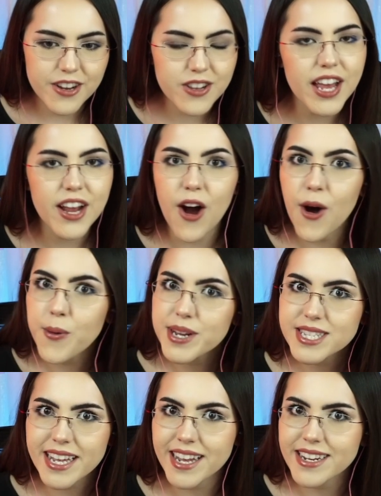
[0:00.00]
like
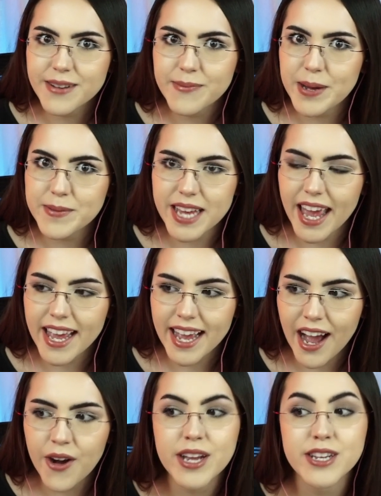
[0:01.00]
always hitting him up to hang
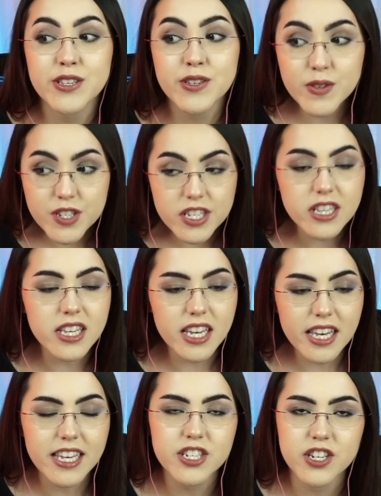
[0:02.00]
out. And usually
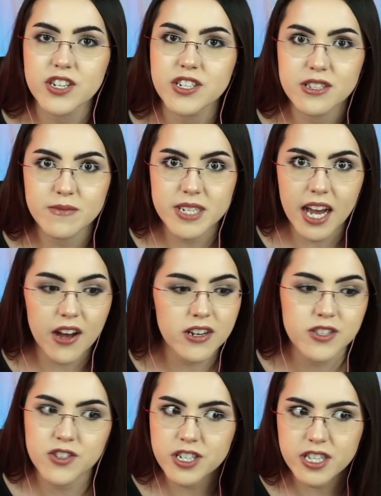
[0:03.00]
he turns them
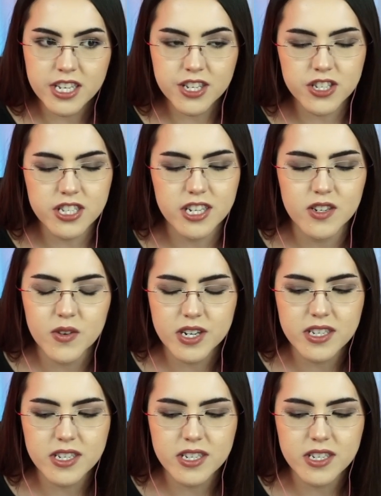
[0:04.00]
down. Usually he just ignores